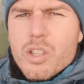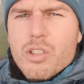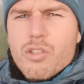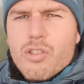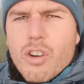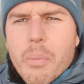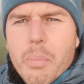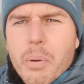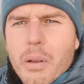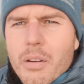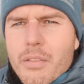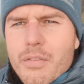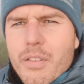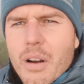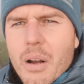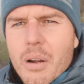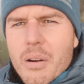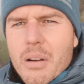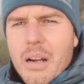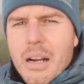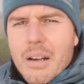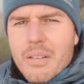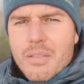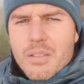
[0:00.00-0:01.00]
droplet
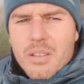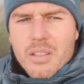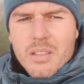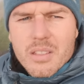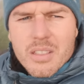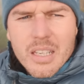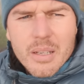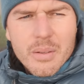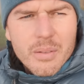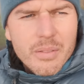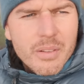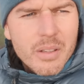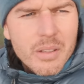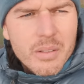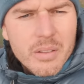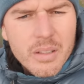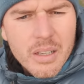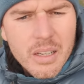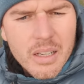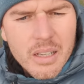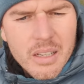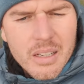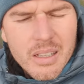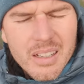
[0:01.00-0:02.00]
photographs and see if we
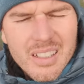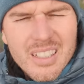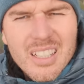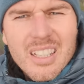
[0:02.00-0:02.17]
can